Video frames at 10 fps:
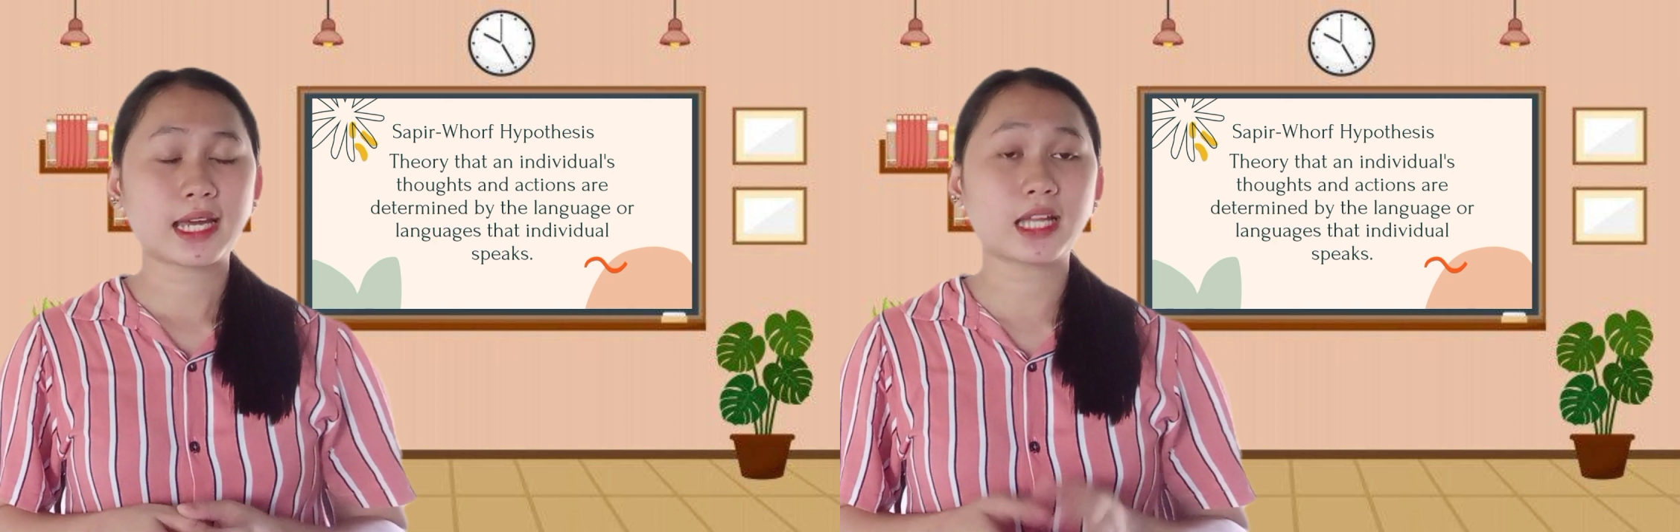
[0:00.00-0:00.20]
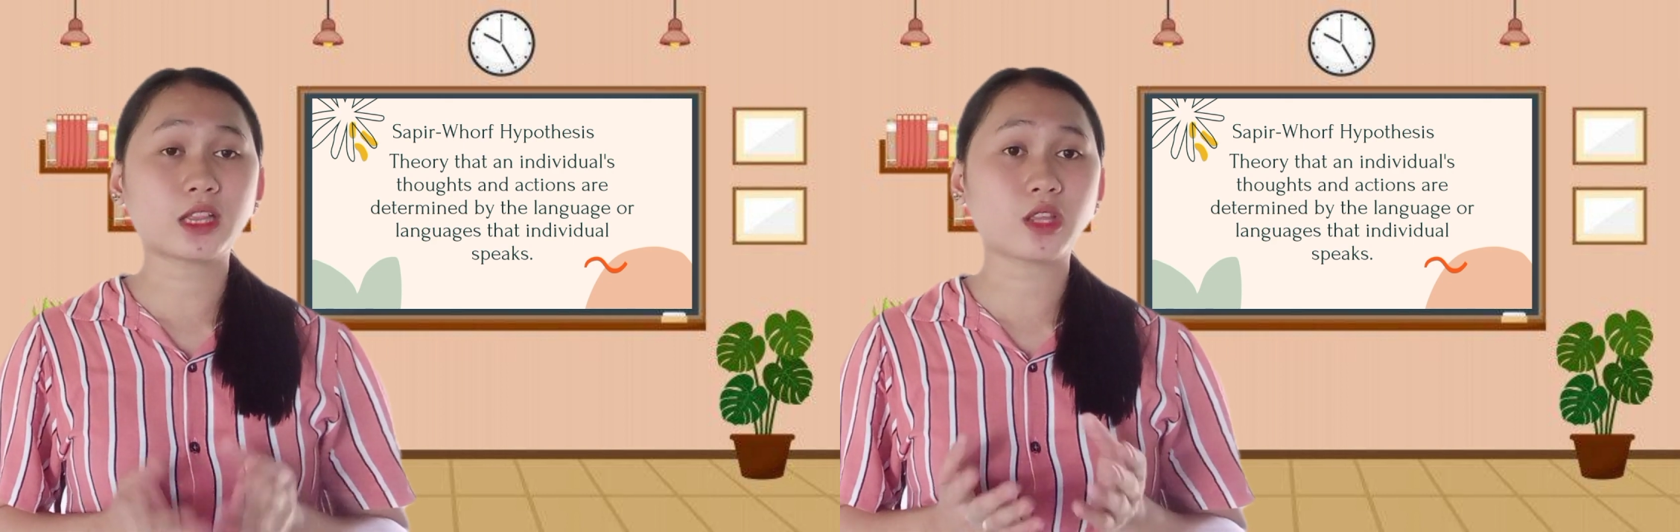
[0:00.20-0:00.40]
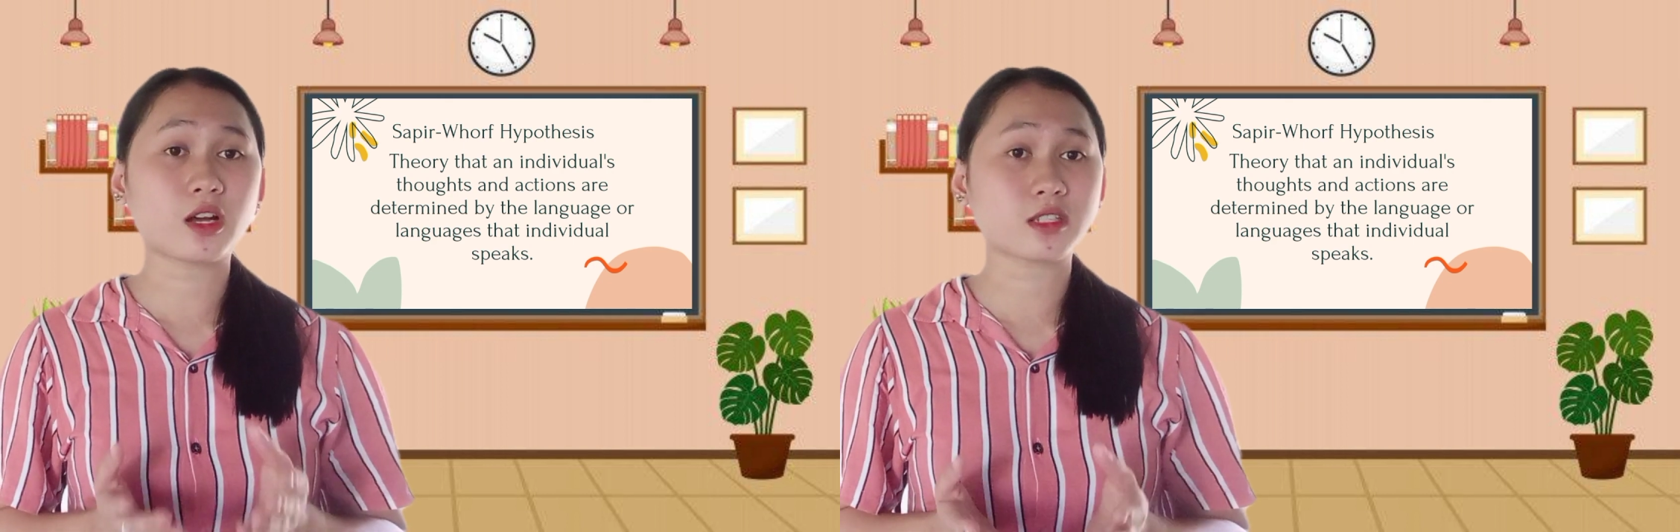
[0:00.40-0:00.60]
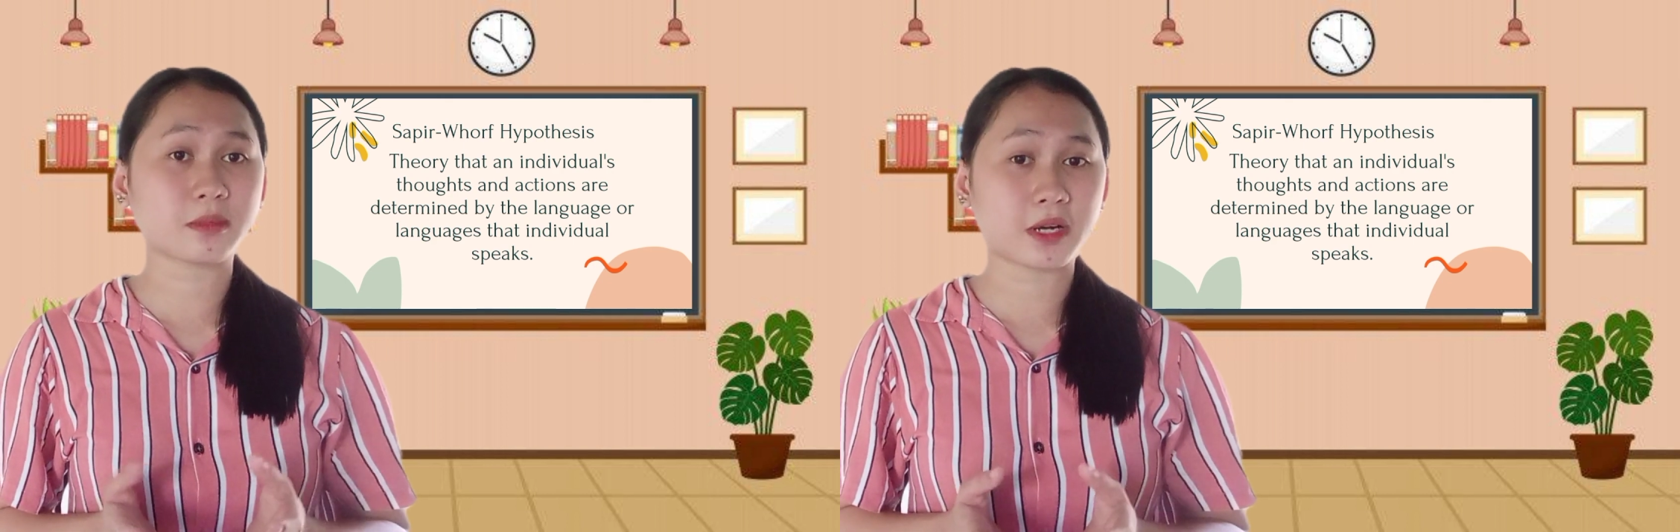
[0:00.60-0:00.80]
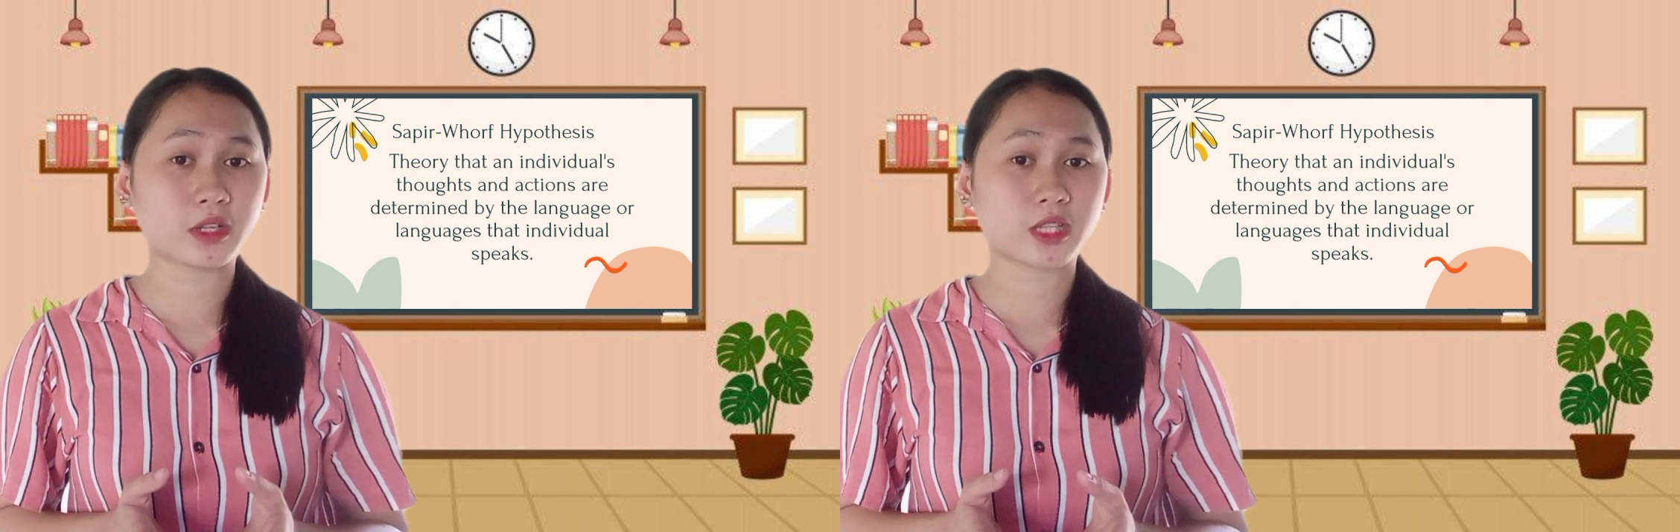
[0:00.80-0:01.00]
it talks
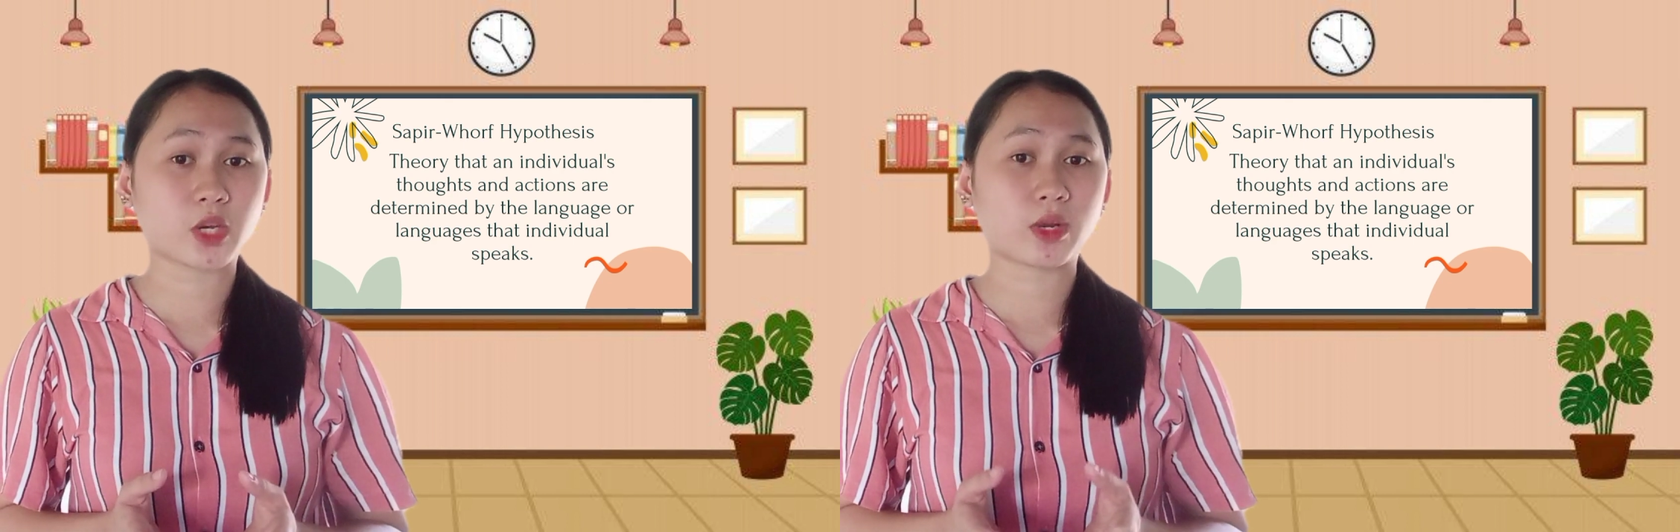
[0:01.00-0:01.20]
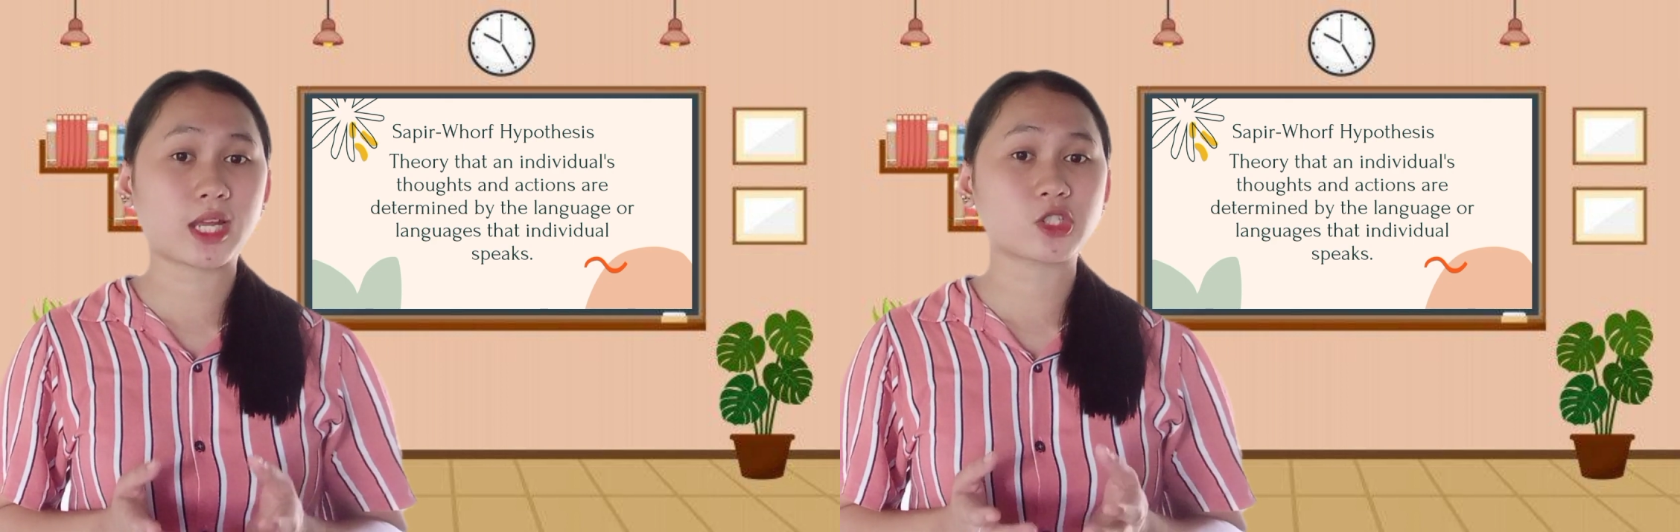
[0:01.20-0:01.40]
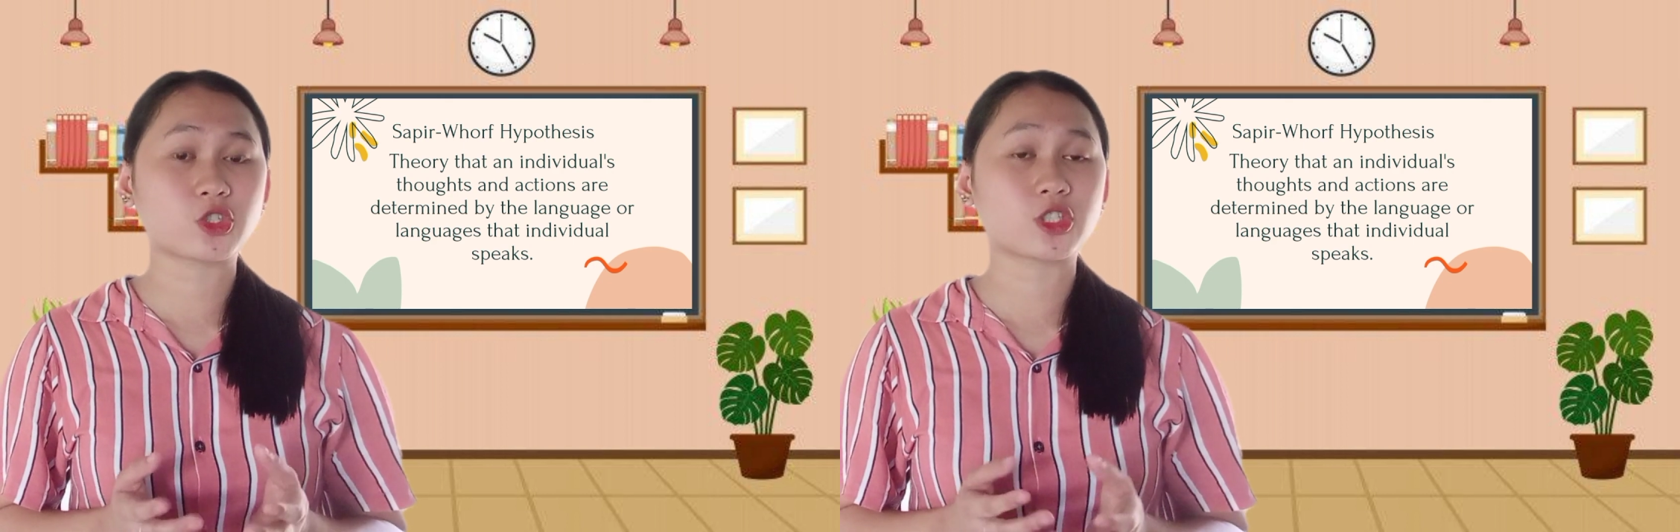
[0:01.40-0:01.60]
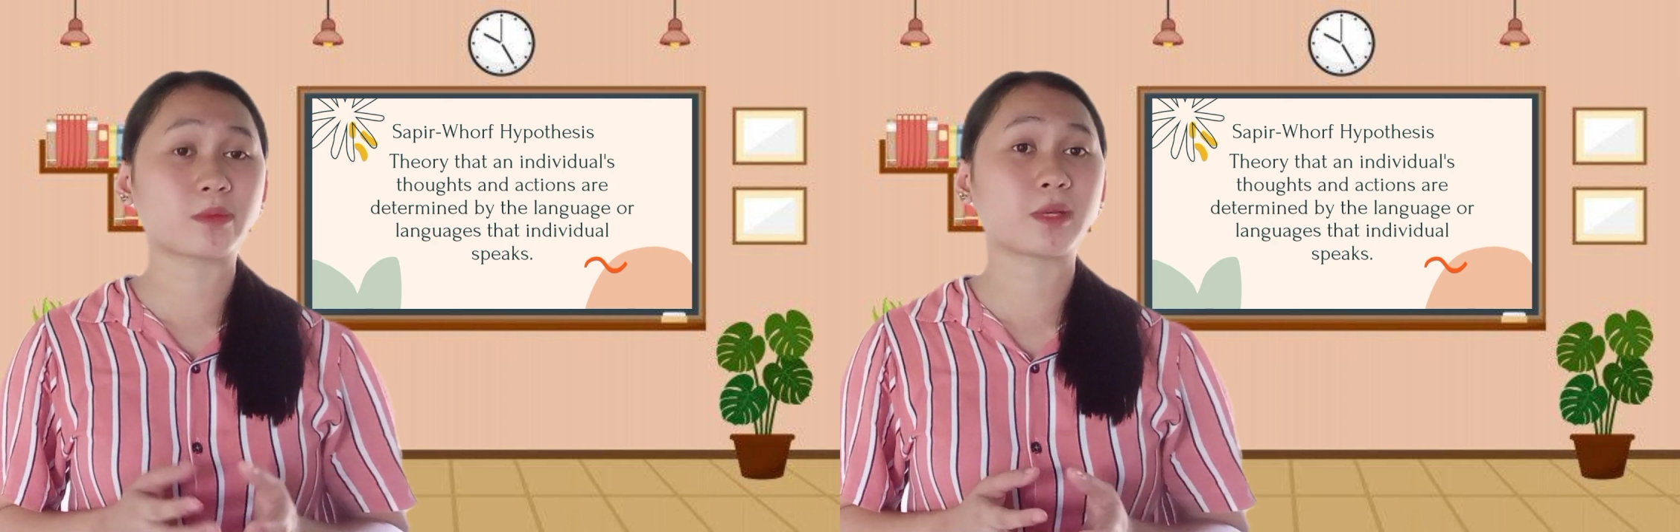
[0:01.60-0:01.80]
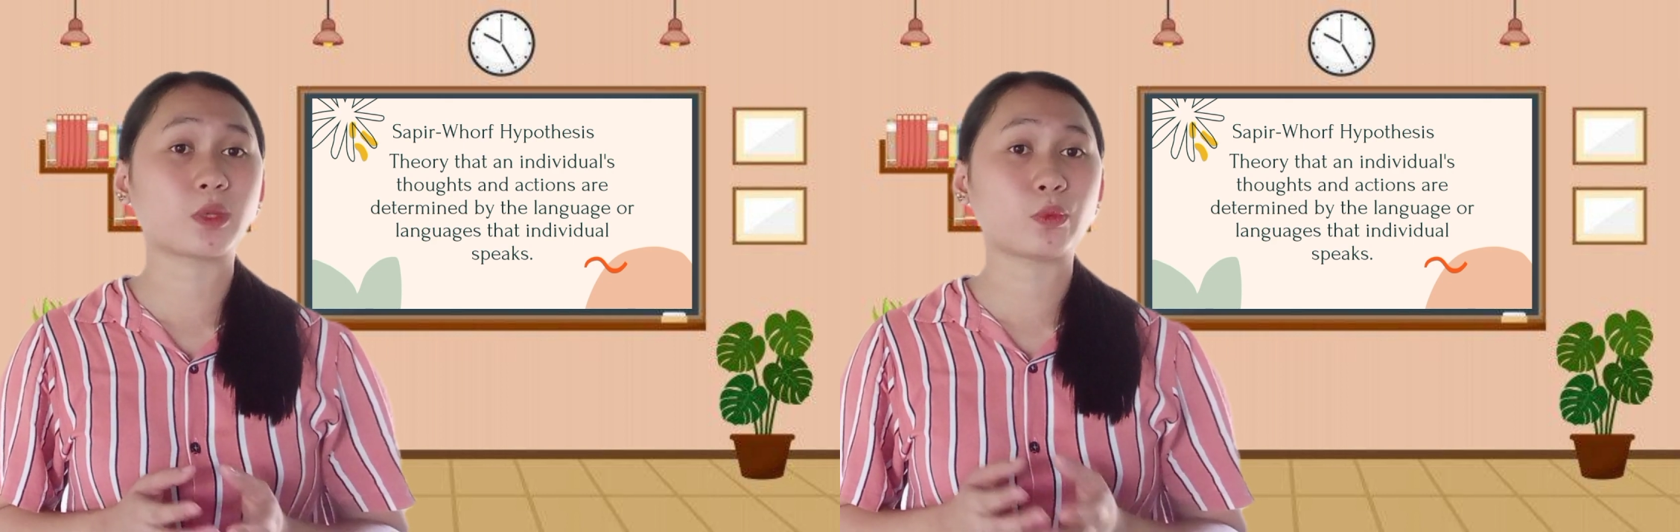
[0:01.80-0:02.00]
about the
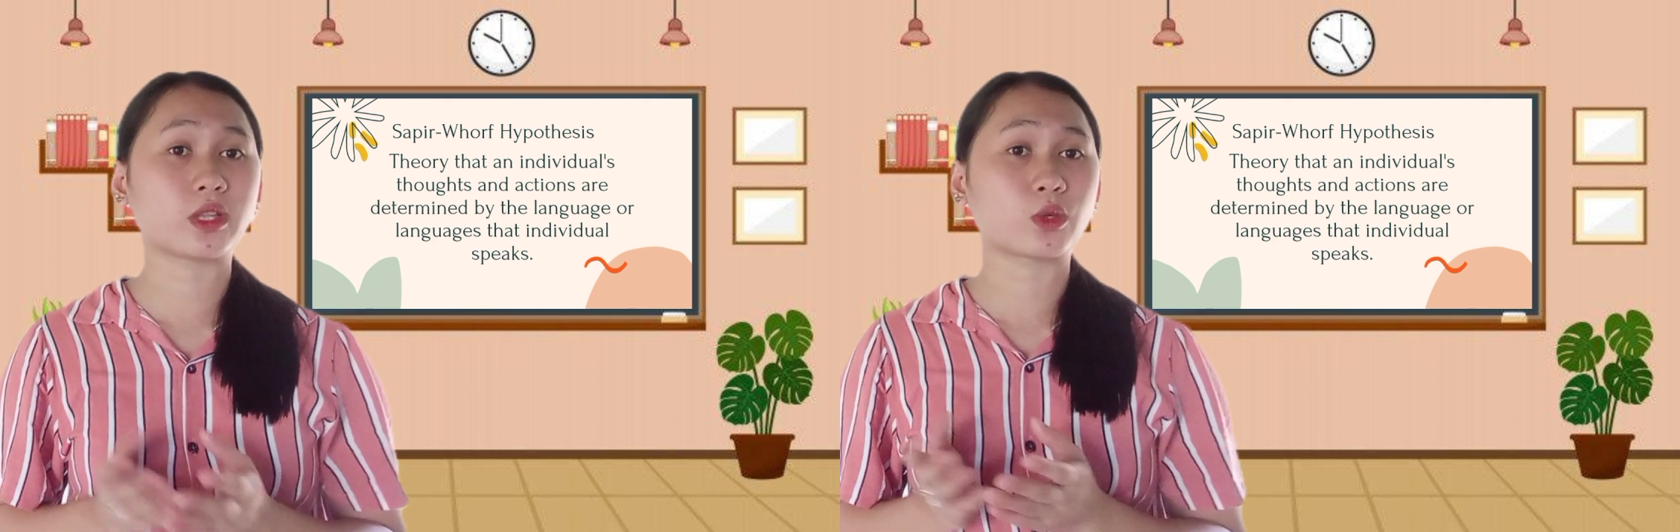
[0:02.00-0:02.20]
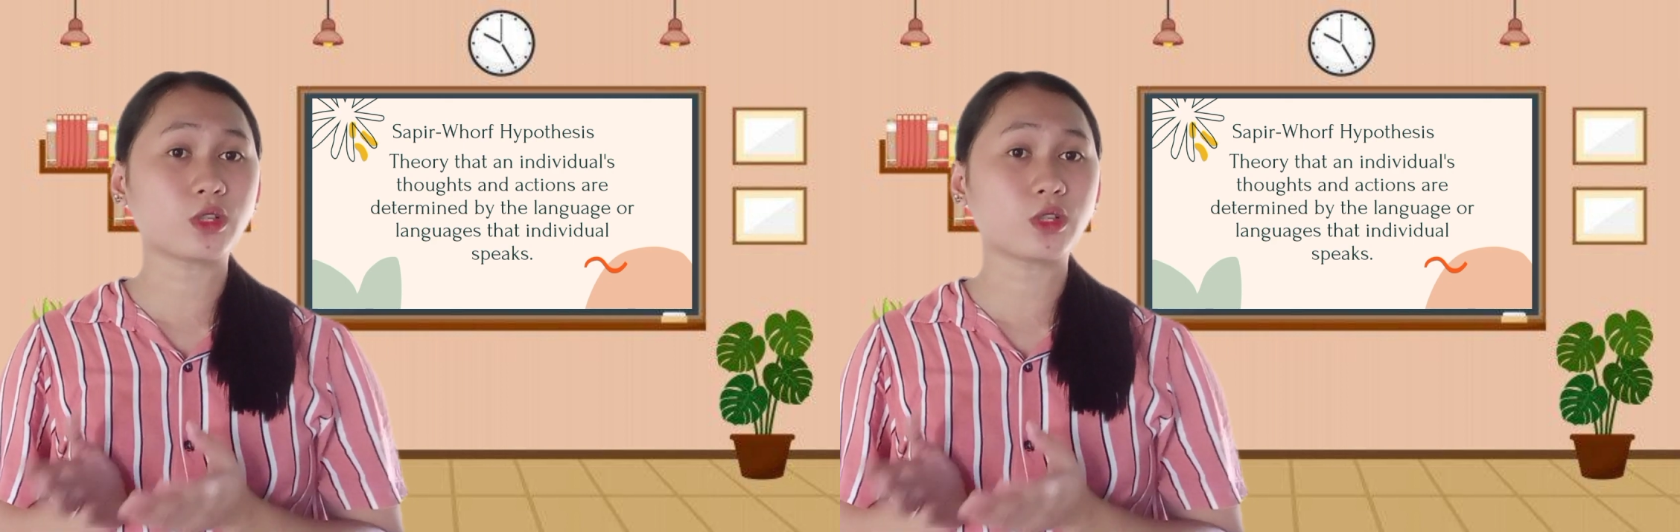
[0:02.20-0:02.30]
relationship between the